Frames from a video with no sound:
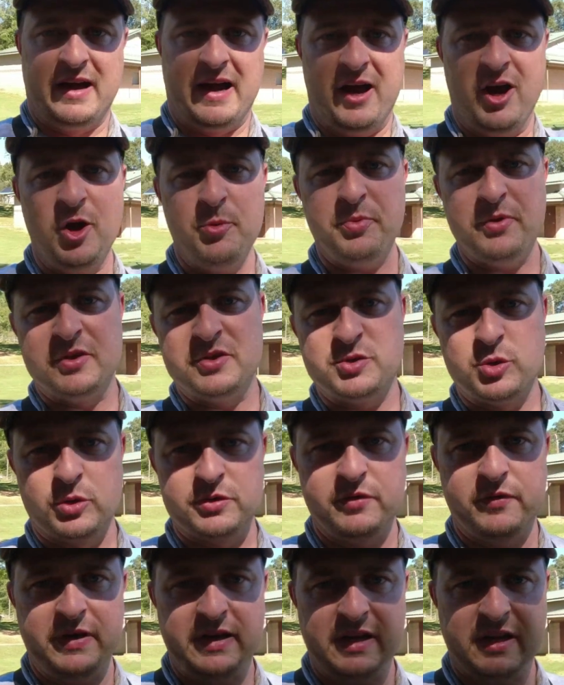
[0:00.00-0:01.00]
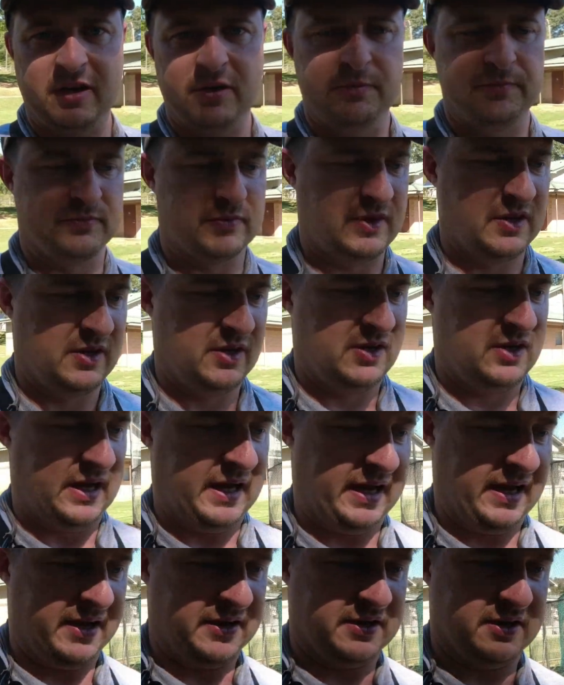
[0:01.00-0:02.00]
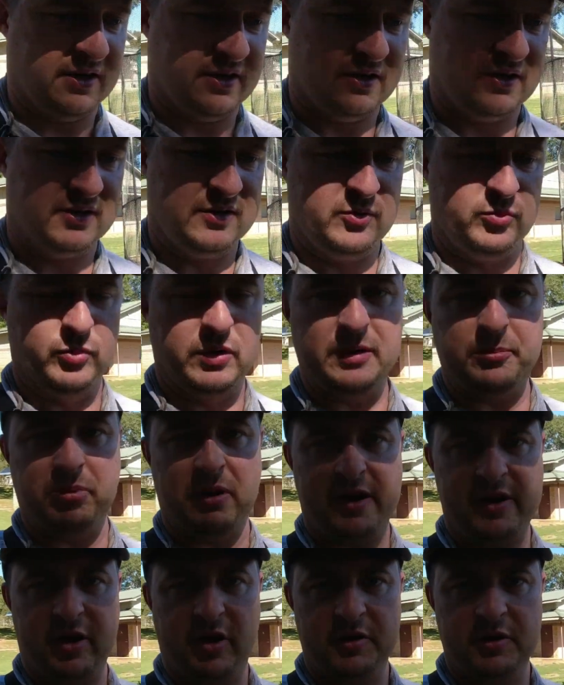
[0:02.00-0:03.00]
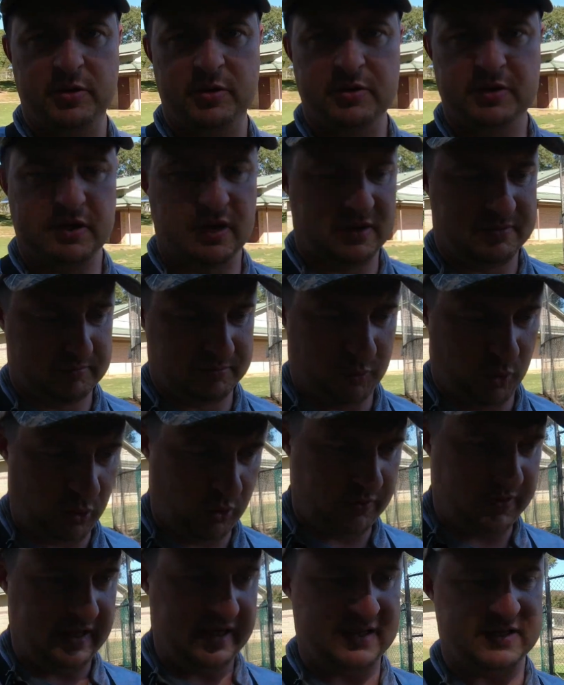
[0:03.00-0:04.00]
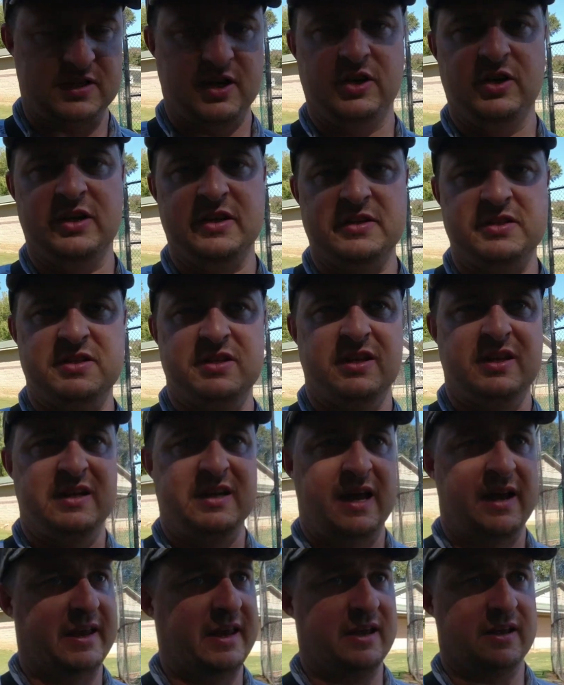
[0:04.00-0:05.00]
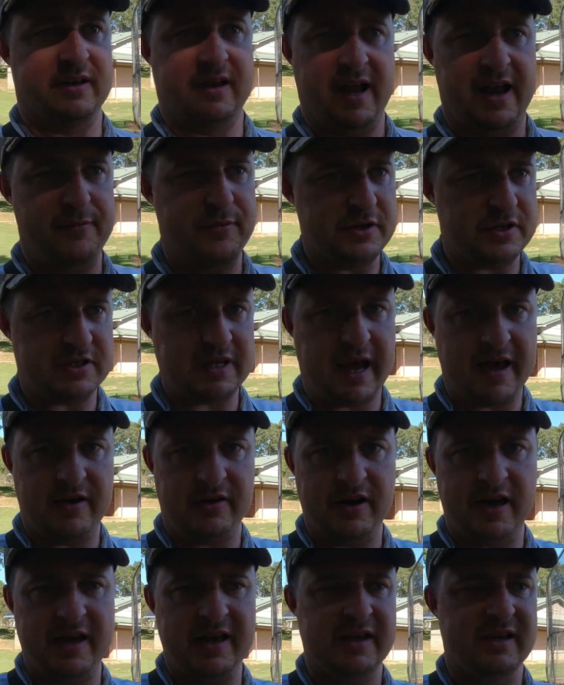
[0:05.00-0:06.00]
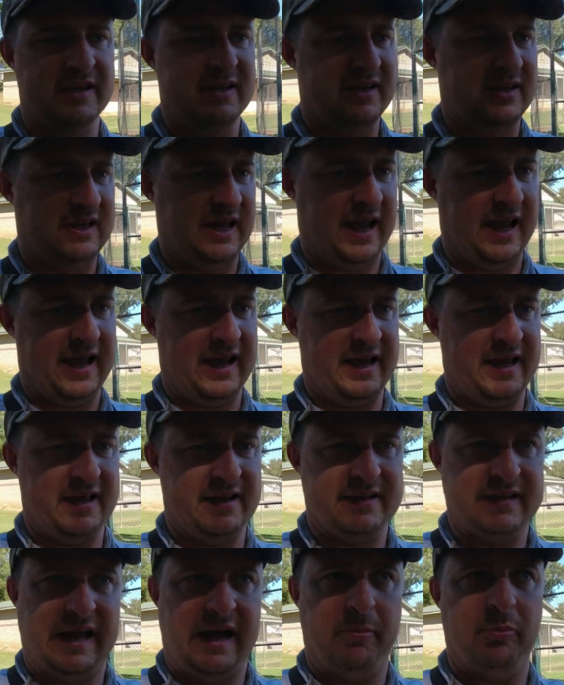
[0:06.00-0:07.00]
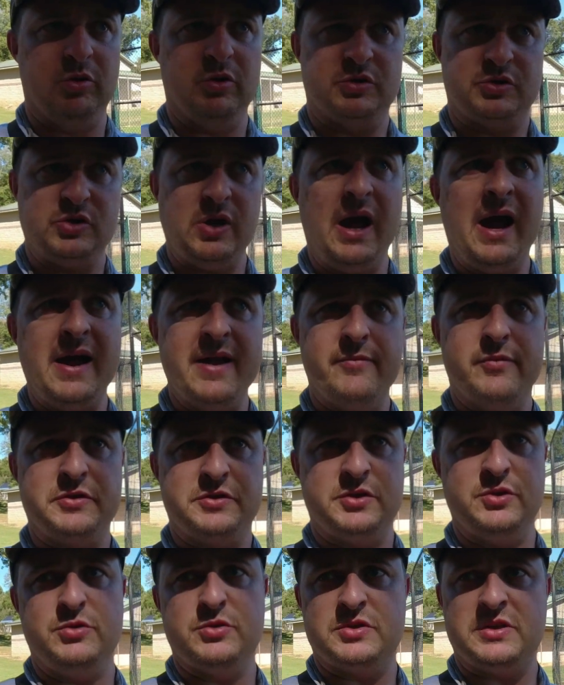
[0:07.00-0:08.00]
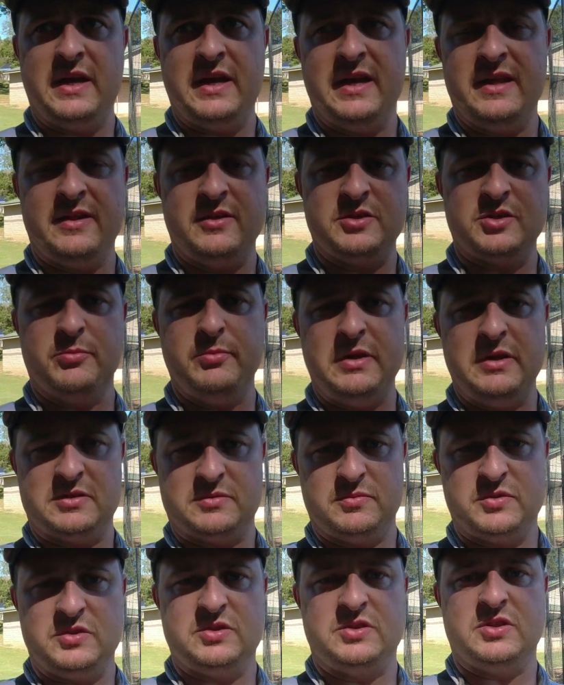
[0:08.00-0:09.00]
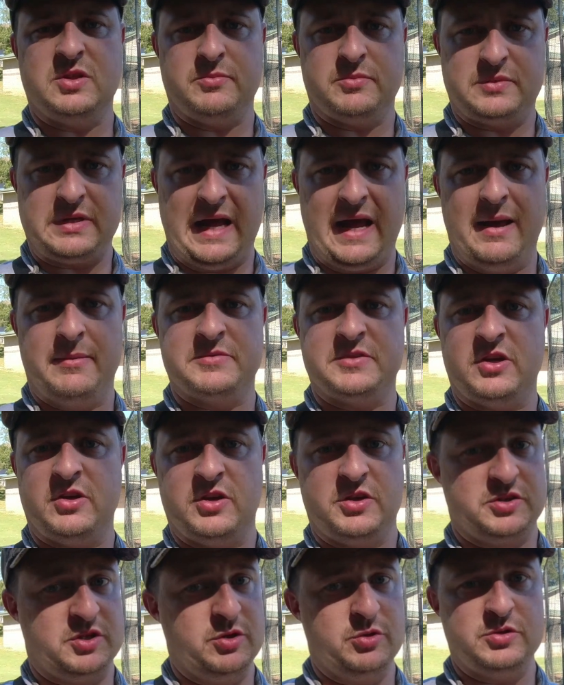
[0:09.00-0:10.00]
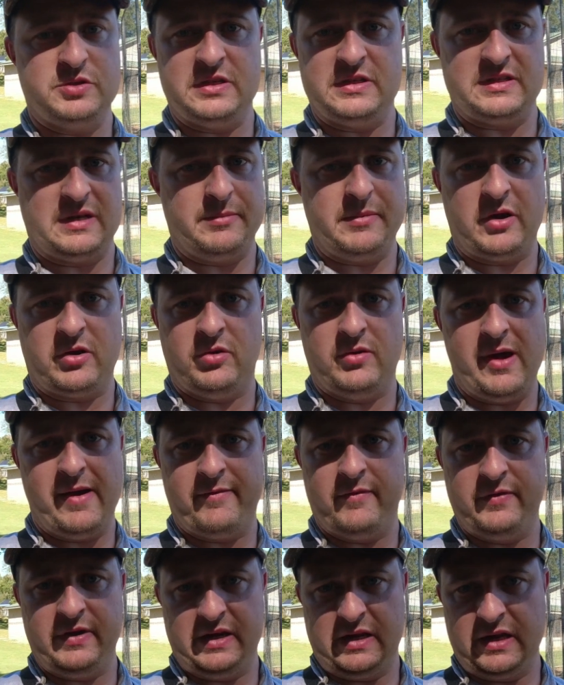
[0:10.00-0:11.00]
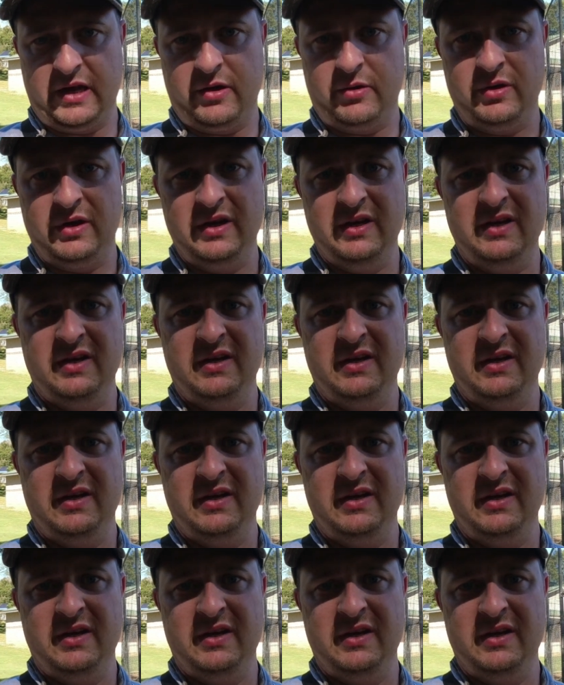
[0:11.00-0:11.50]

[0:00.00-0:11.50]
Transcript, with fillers: I hope you enjoyed the video. And uh, we plan on doing more of these hunts. Again, every Saturday and I'm gonna try every Tuesday. There's gonna be some, some times there at Tuesdays I'm not gonna have a video.